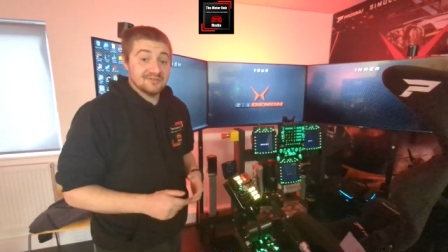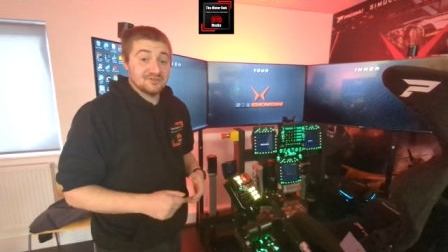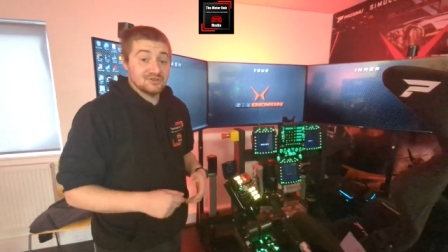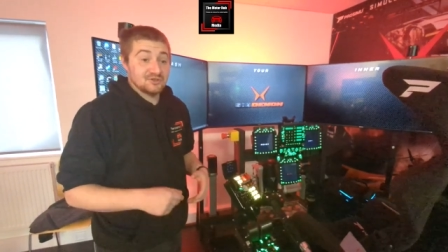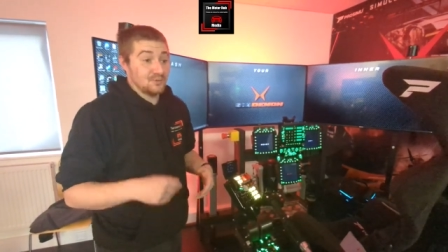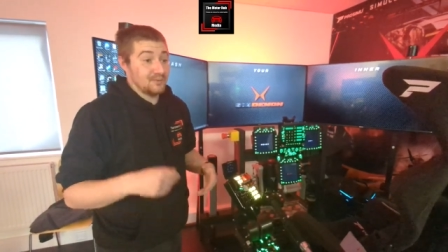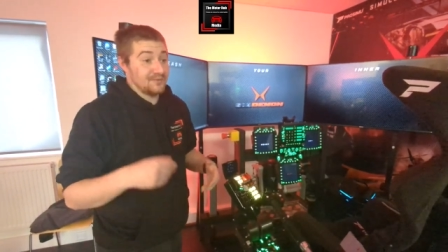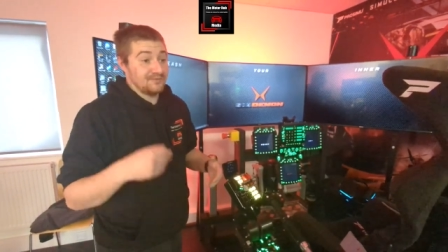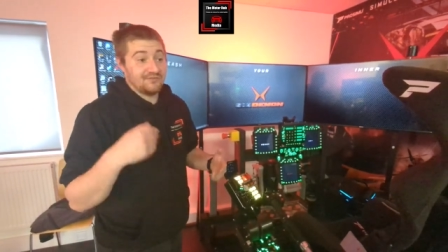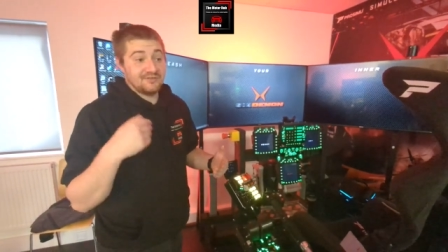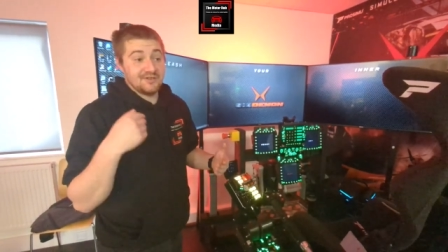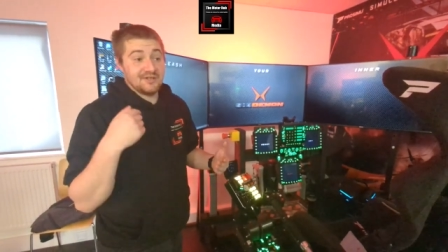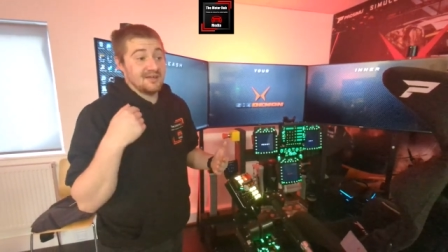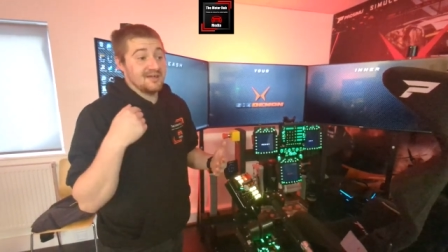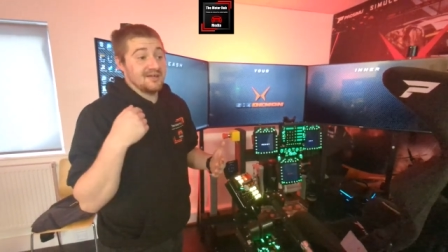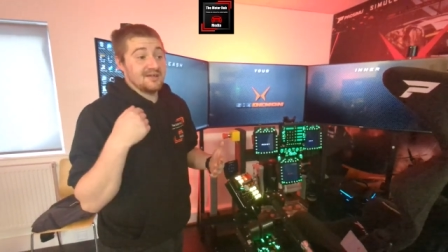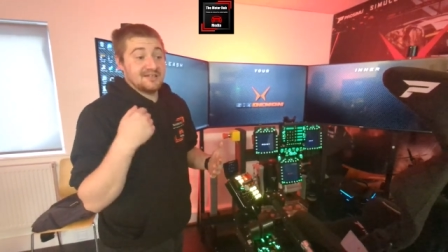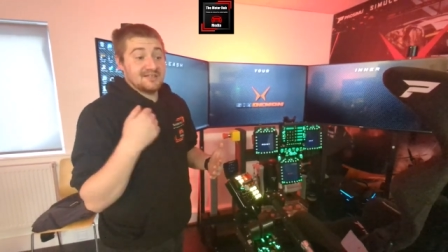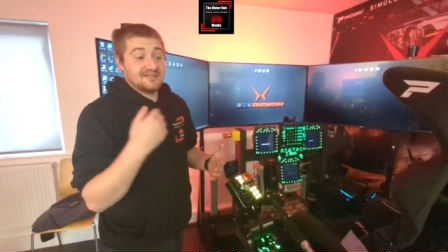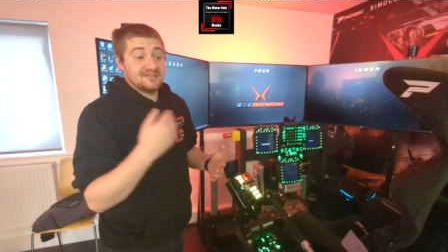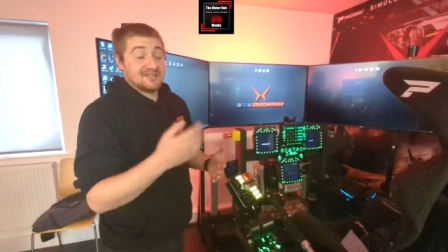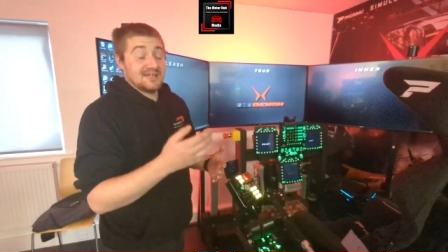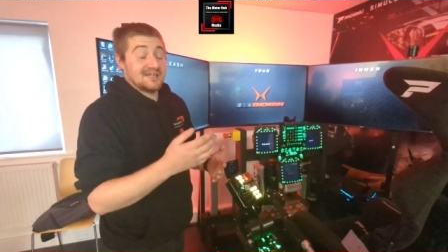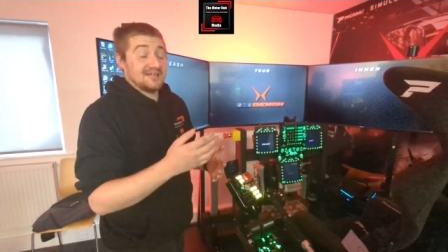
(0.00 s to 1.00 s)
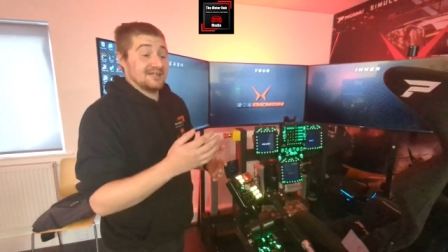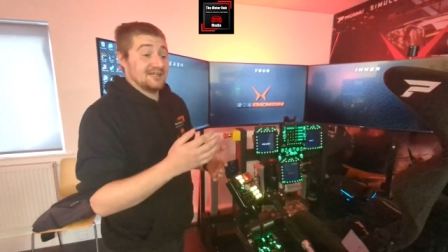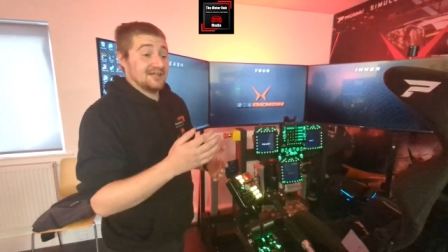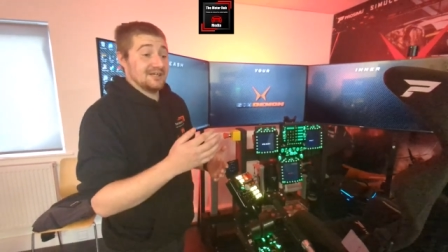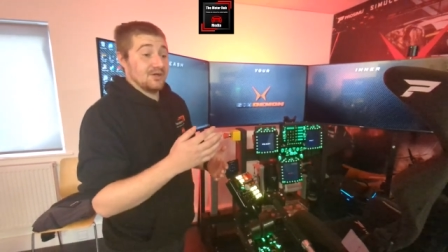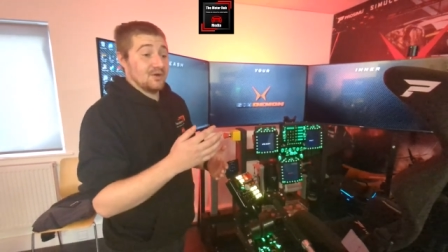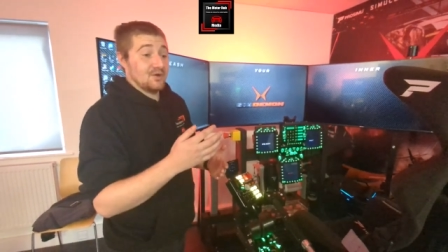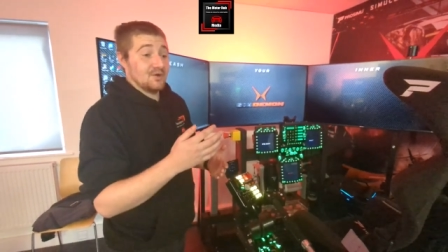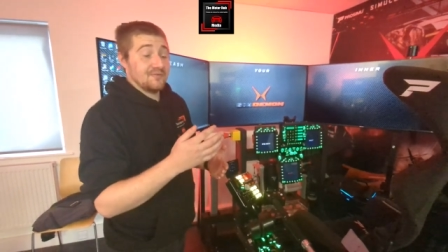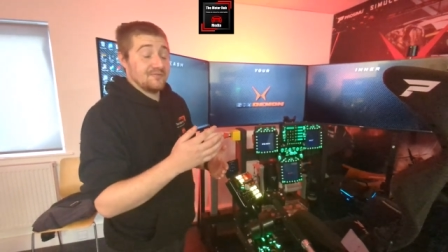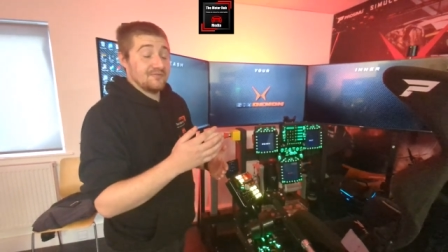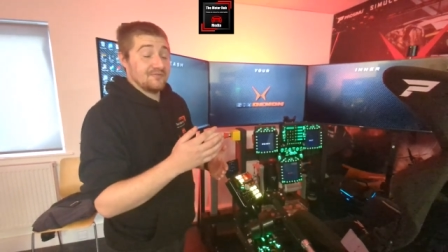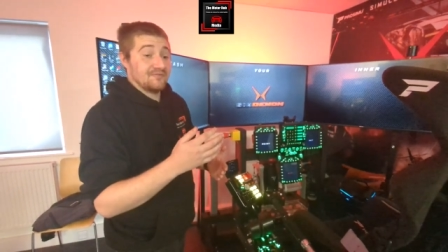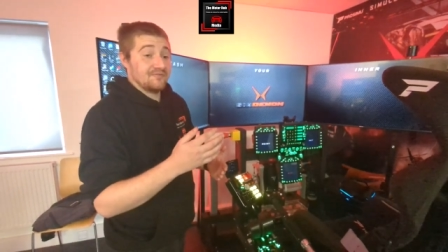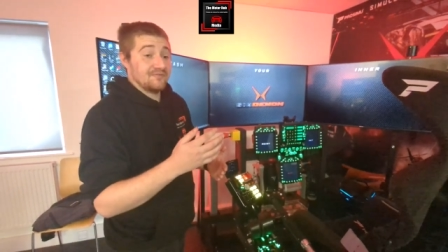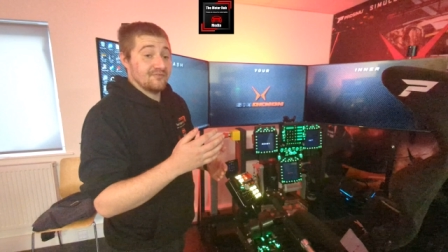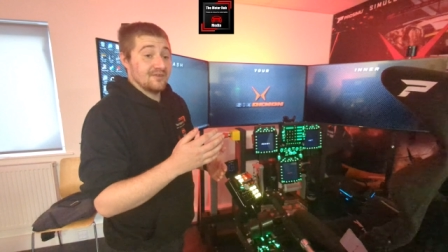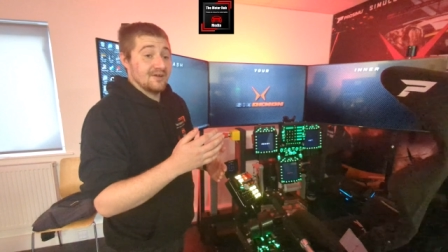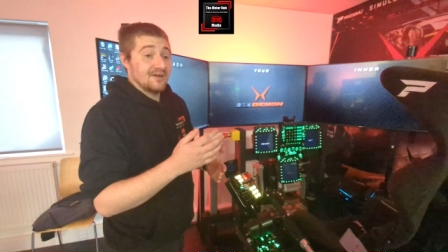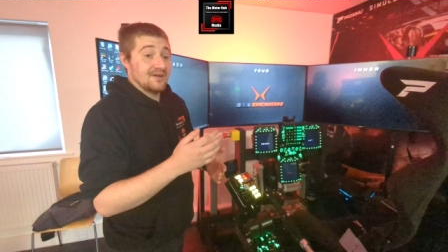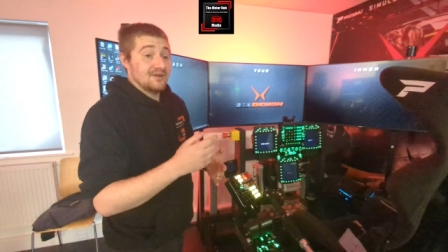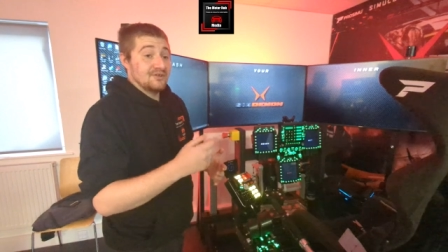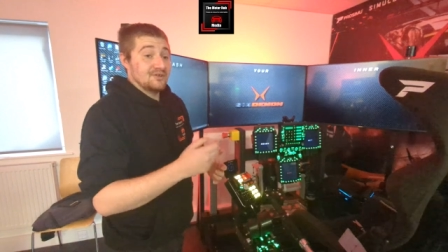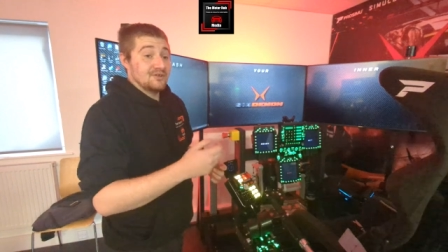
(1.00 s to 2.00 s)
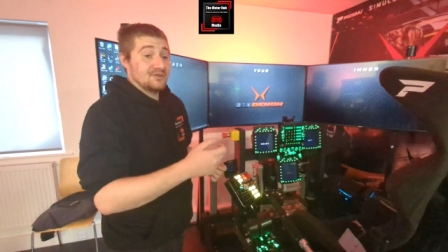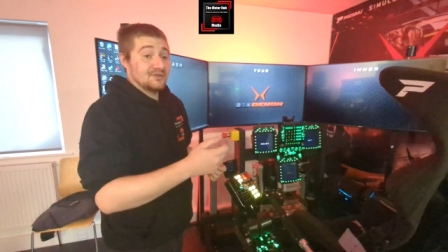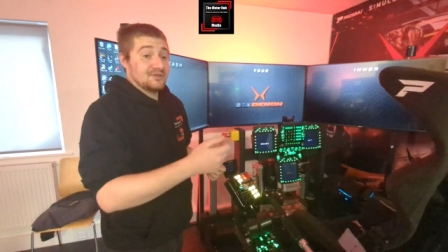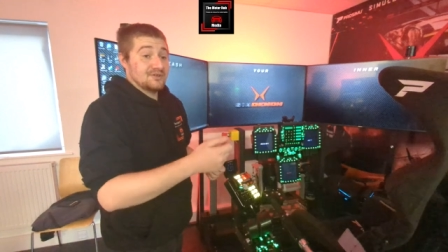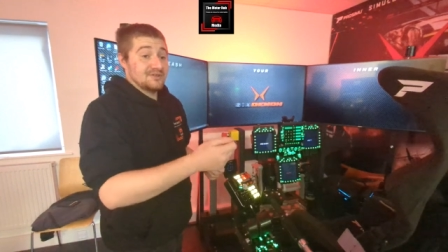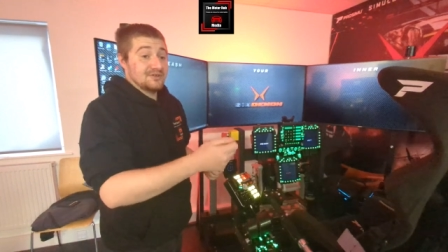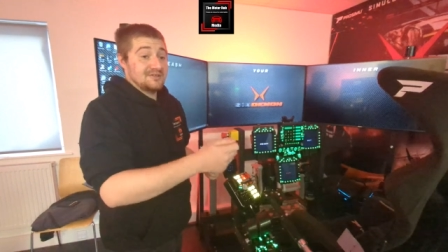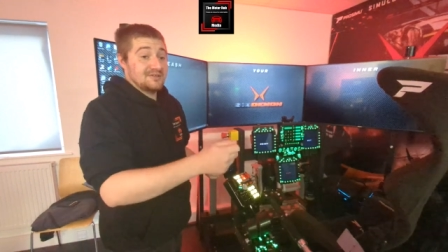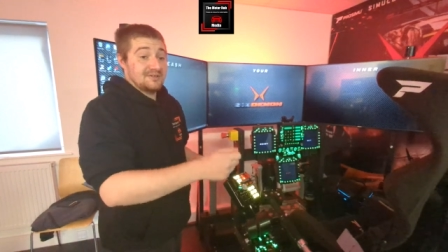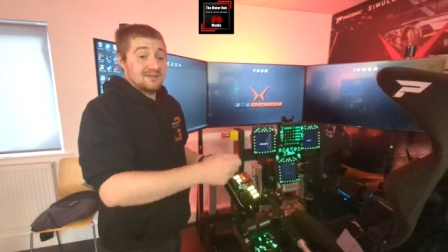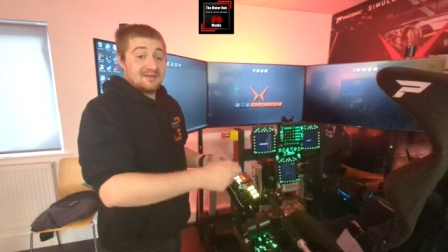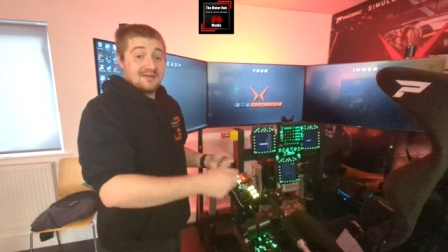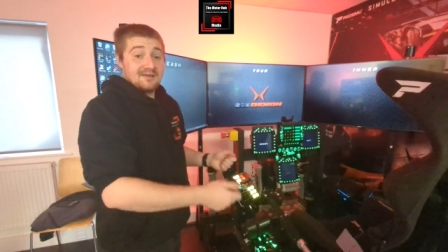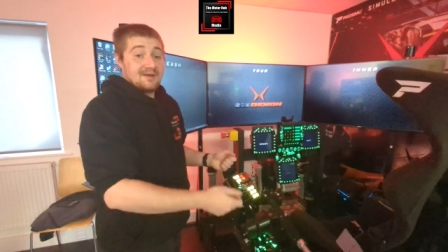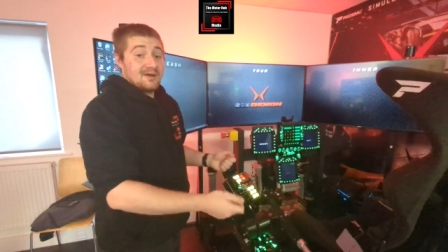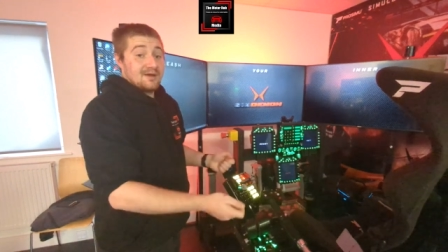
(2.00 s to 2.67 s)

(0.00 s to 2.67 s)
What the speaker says: So if you're taking off, you can